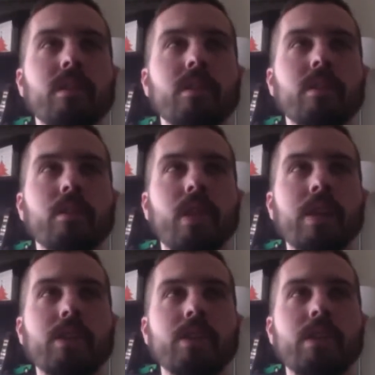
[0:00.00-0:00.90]
you
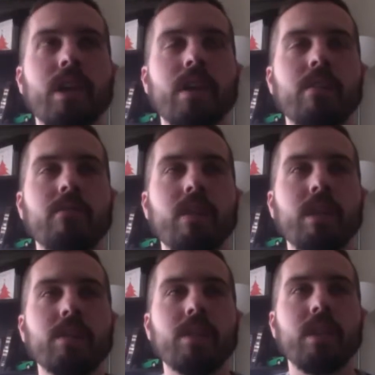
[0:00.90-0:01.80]
can't just have
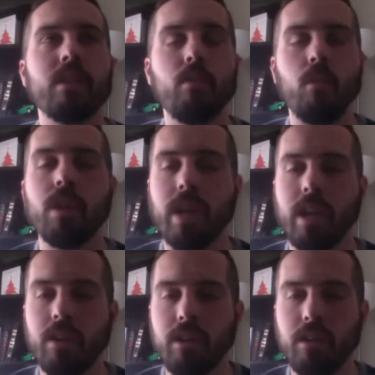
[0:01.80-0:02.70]
necessarily one
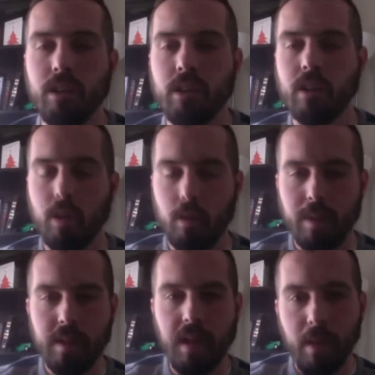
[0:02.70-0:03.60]
character. You need a
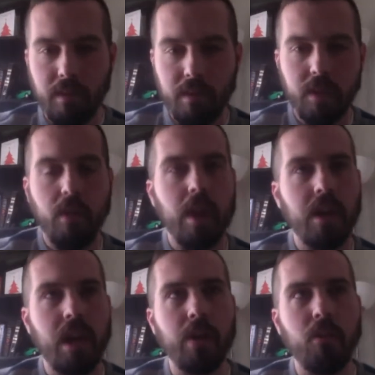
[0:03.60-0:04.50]
little bit of depth. So
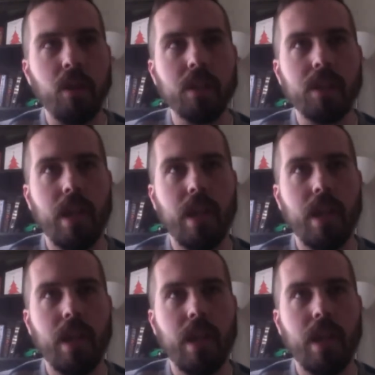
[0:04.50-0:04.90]
I wanted